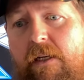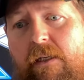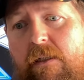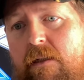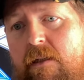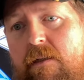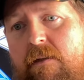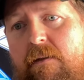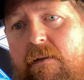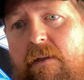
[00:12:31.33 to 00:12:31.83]

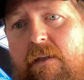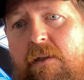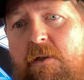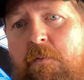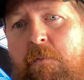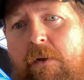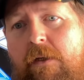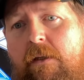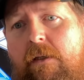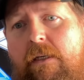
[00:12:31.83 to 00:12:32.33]
It's it's
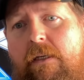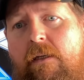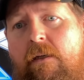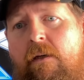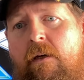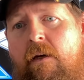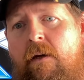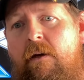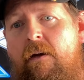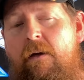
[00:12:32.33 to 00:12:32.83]

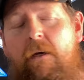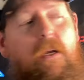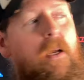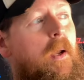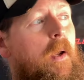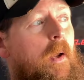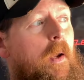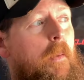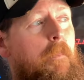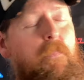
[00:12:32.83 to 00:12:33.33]
really
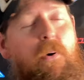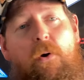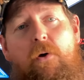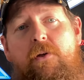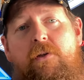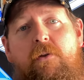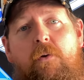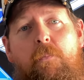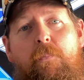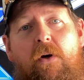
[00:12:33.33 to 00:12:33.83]
a
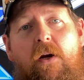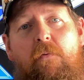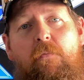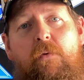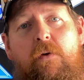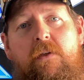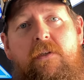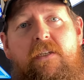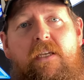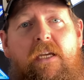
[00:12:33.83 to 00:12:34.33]
personal
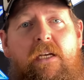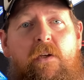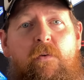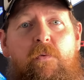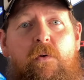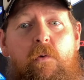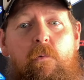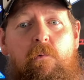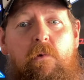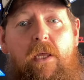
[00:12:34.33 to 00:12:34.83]
preference, and
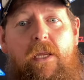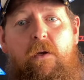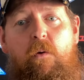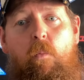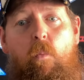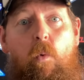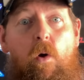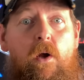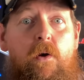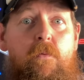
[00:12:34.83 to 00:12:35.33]
if you like
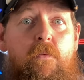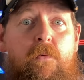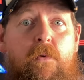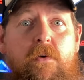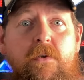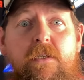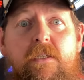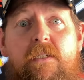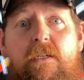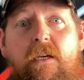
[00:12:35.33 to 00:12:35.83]
one
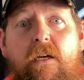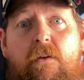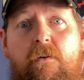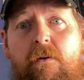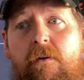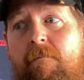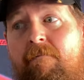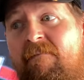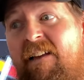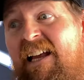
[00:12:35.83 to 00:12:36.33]
versus the
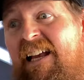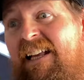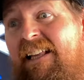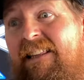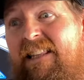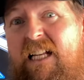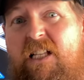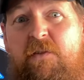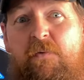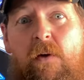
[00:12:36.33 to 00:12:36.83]
other,
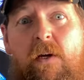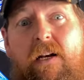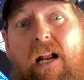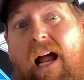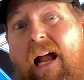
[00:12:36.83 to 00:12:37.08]
that's fine.